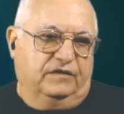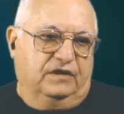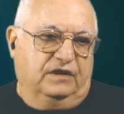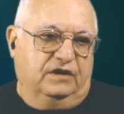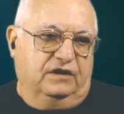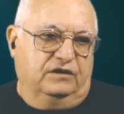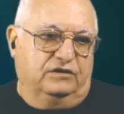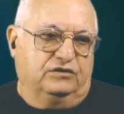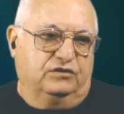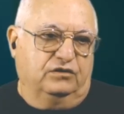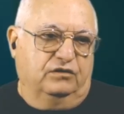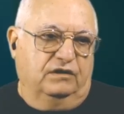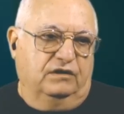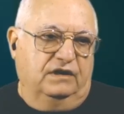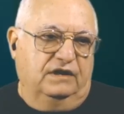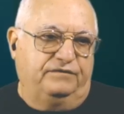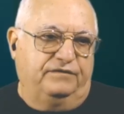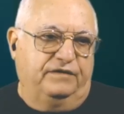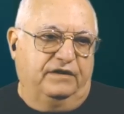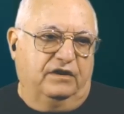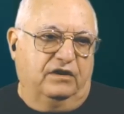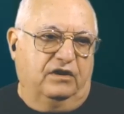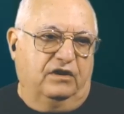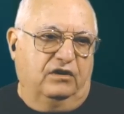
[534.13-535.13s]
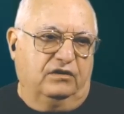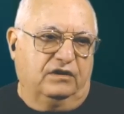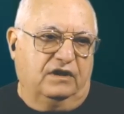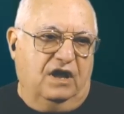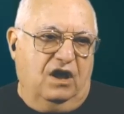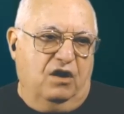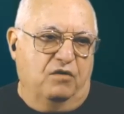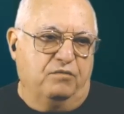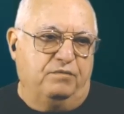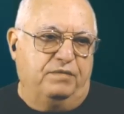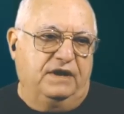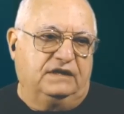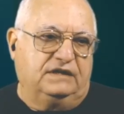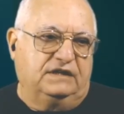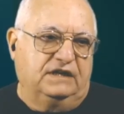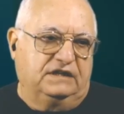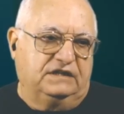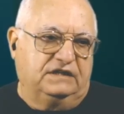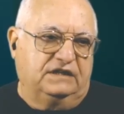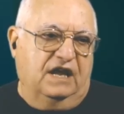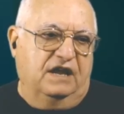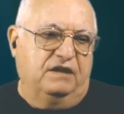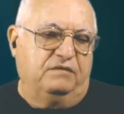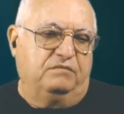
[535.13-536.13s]
So let's figure out how big the
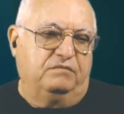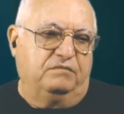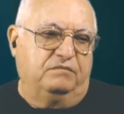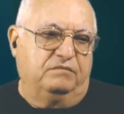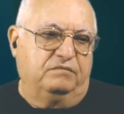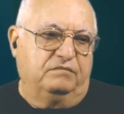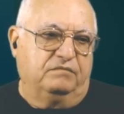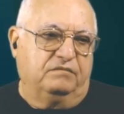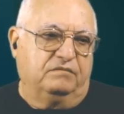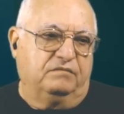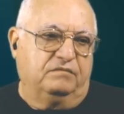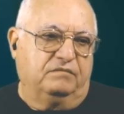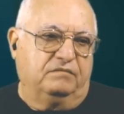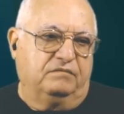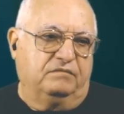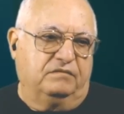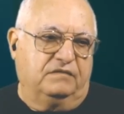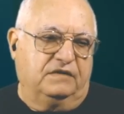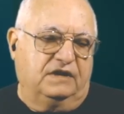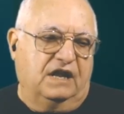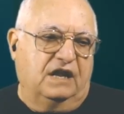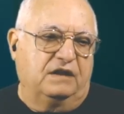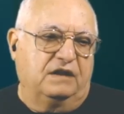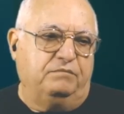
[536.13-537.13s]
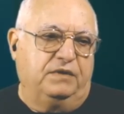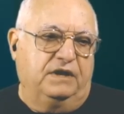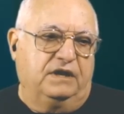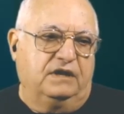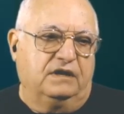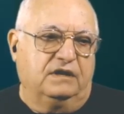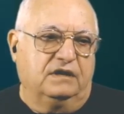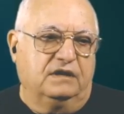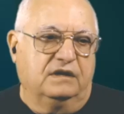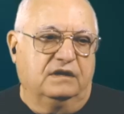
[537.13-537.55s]
time can be.